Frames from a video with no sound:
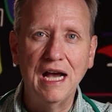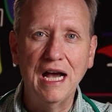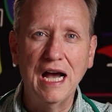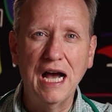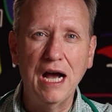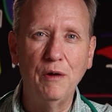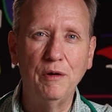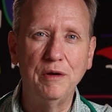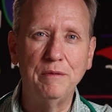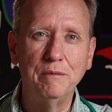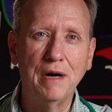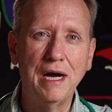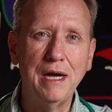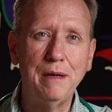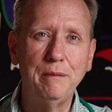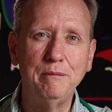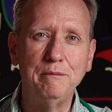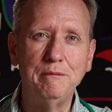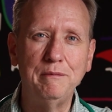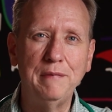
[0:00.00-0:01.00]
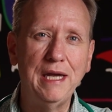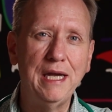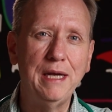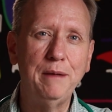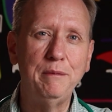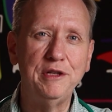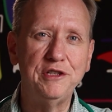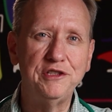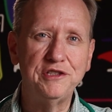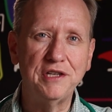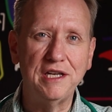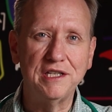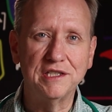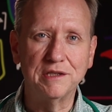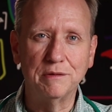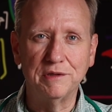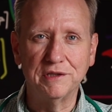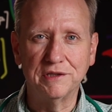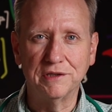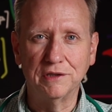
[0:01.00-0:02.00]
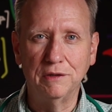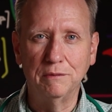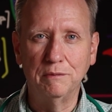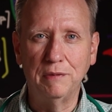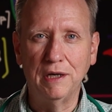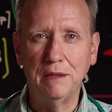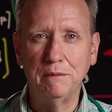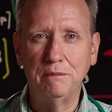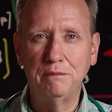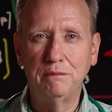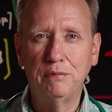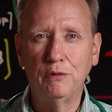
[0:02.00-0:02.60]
I would maybe change the result by